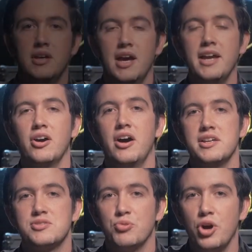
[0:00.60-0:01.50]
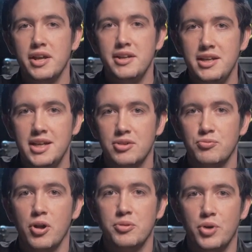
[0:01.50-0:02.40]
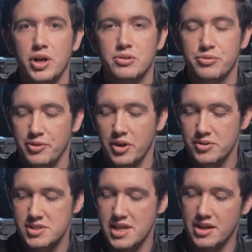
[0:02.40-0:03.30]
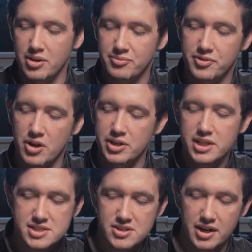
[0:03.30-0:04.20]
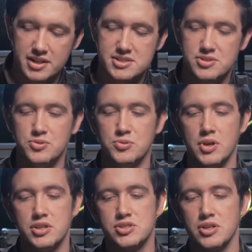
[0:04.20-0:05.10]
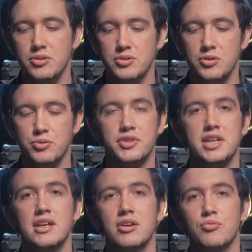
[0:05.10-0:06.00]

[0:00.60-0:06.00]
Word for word: Hey guys, Ryan here at Rode Microphones, and I'm very excited to show you the